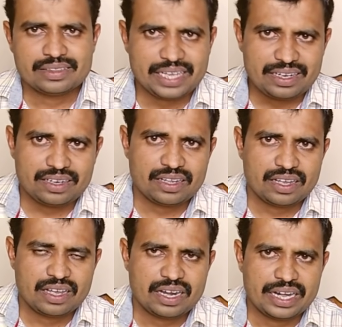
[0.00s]
Then
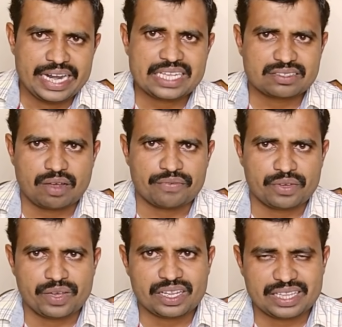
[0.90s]
next
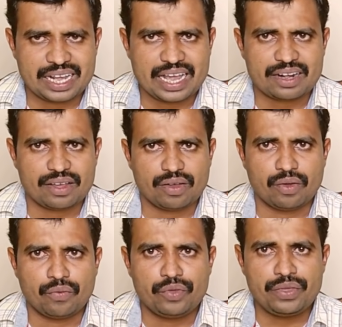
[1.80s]
software there are
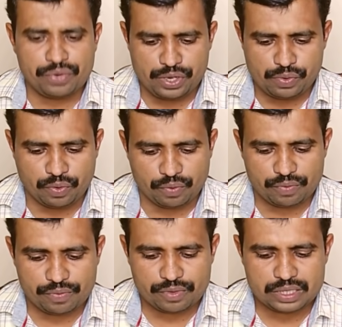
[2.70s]
Video.